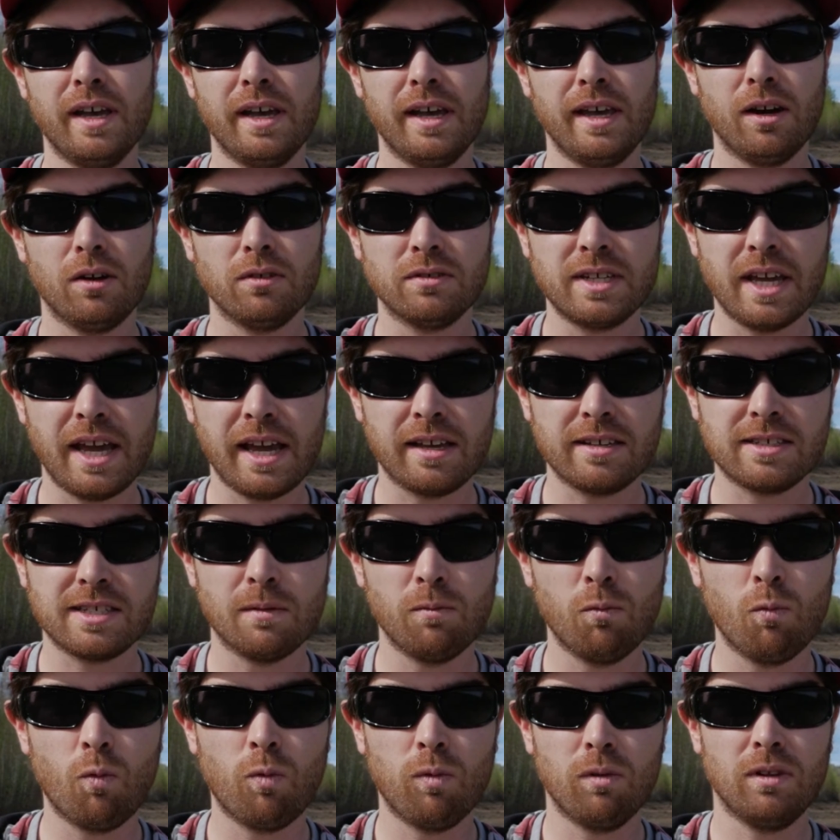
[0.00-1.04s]
It'll take
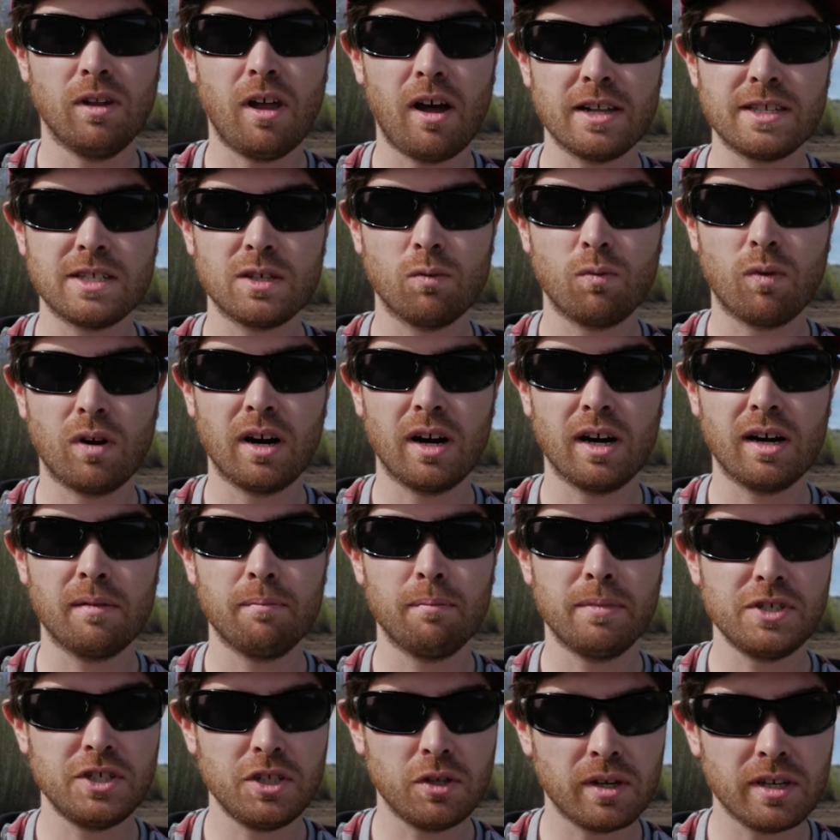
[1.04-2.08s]
lots of work,
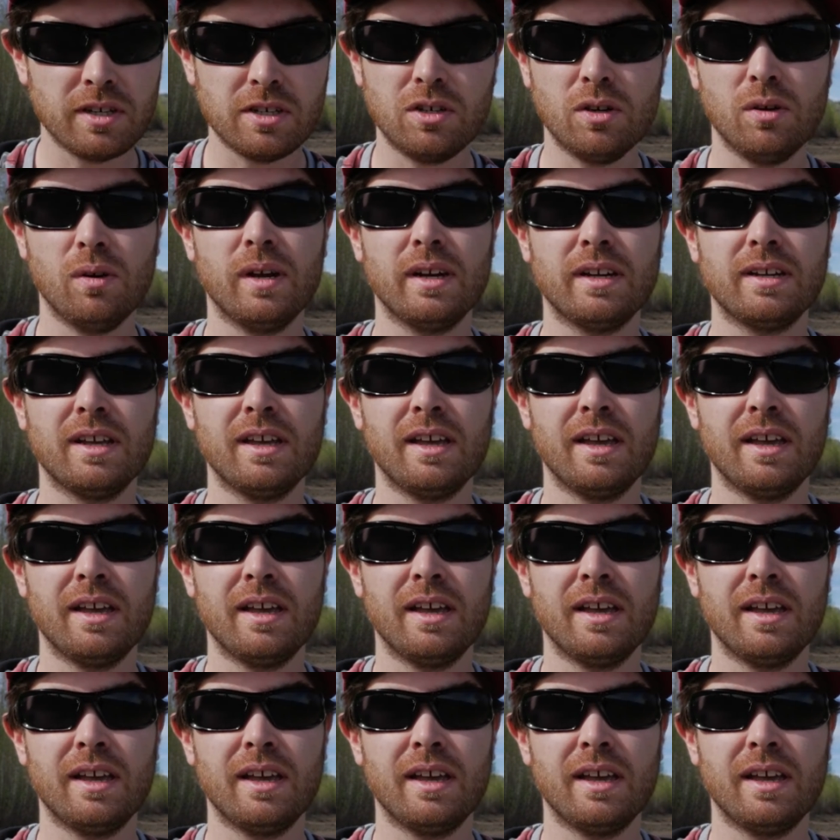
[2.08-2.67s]
but you can do it.